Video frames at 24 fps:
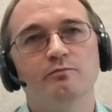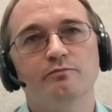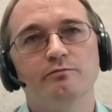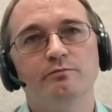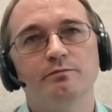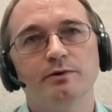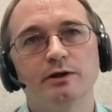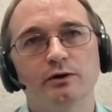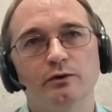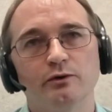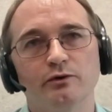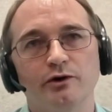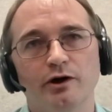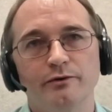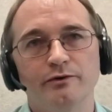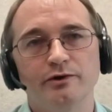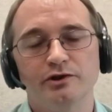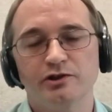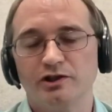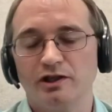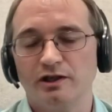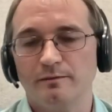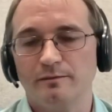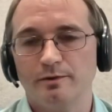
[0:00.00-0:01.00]
build
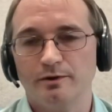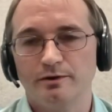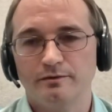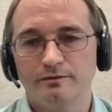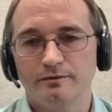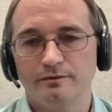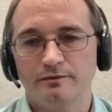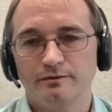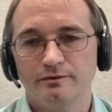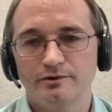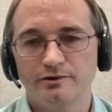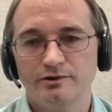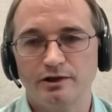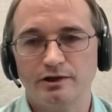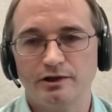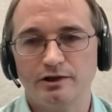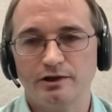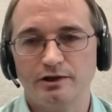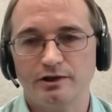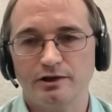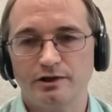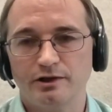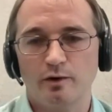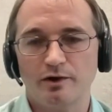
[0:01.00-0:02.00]
ownership, so that once
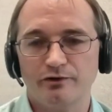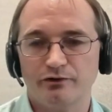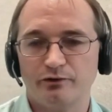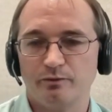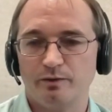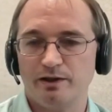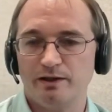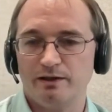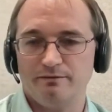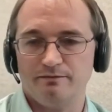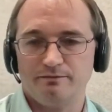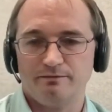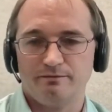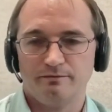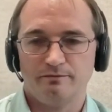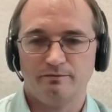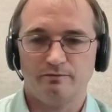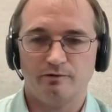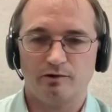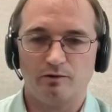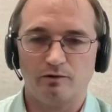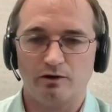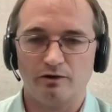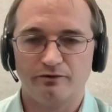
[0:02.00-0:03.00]
we roll off
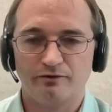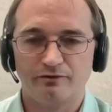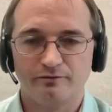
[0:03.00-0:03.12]
and they